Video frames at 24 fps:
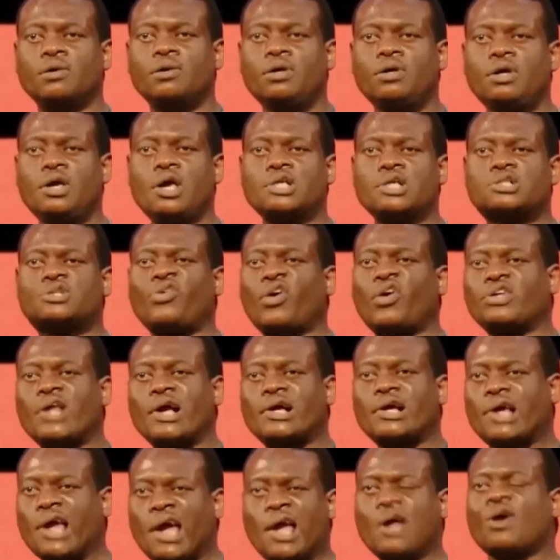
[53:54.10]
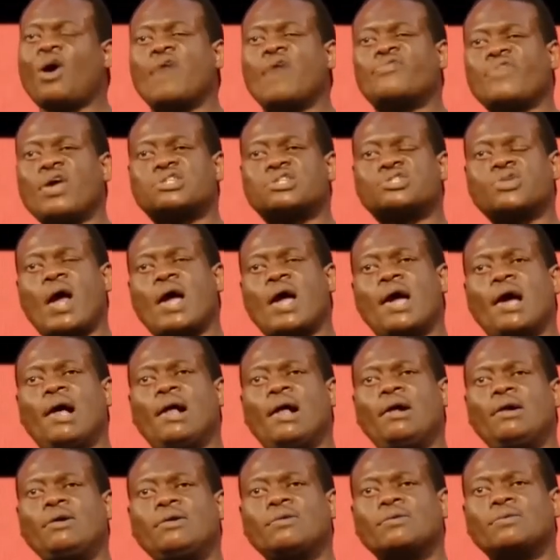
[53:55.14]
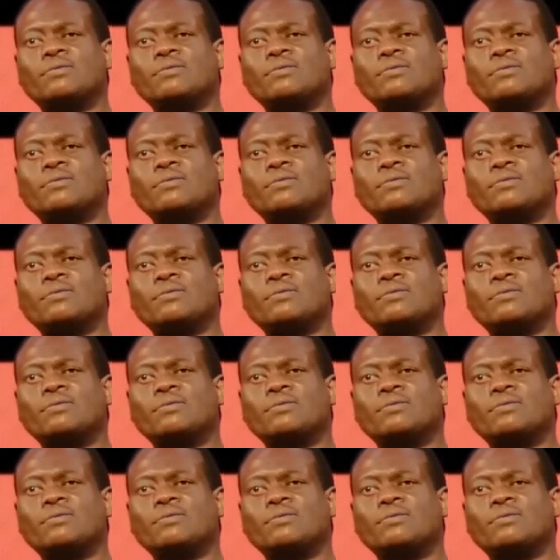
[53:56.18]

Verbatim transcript: is for the king of Israel?